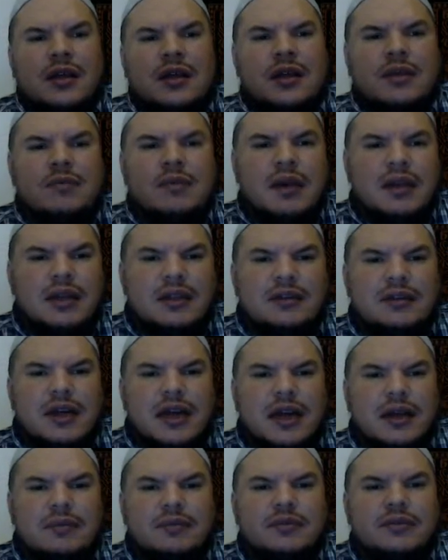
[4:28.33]
And many
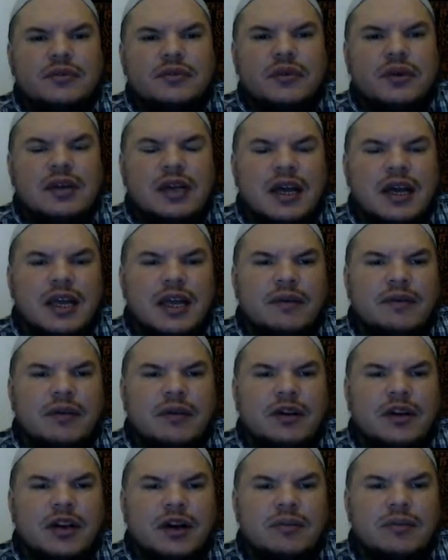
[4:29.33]
times we're not
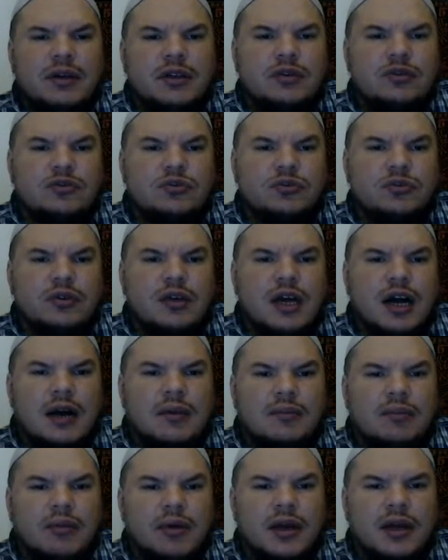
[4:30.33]
even coming to
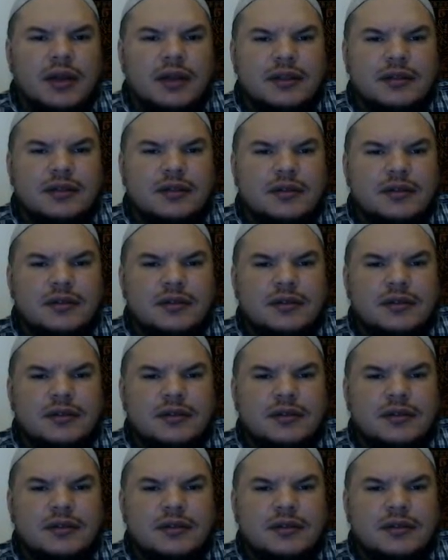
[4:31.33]
comprehend